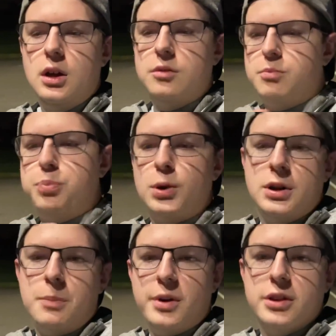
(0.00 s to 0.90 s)
put it
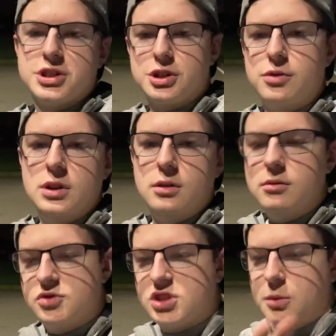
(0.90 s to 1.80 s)
up on the screen
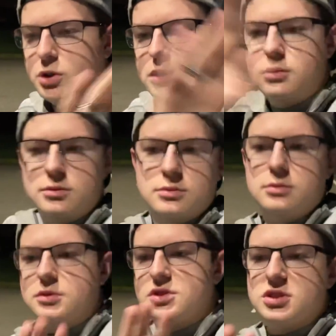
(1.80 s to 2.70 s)
somewhere,
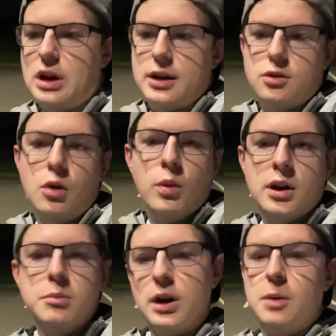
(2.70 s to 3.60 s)
I don't know where,
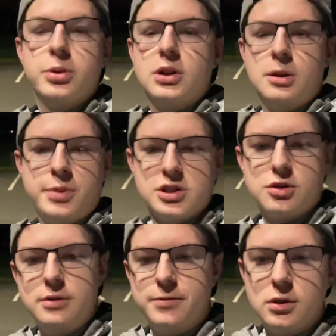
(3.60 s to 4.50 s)
but I'll put it up on the
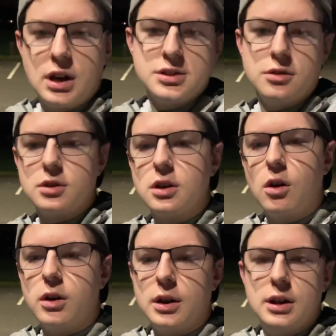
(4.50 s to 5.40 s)
screen for you guys so you can
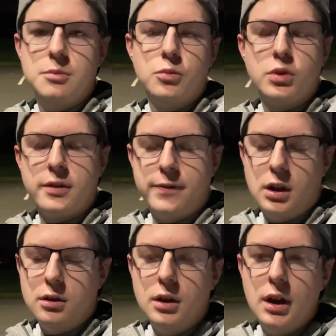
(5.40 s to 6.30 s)
go hit him with a follow.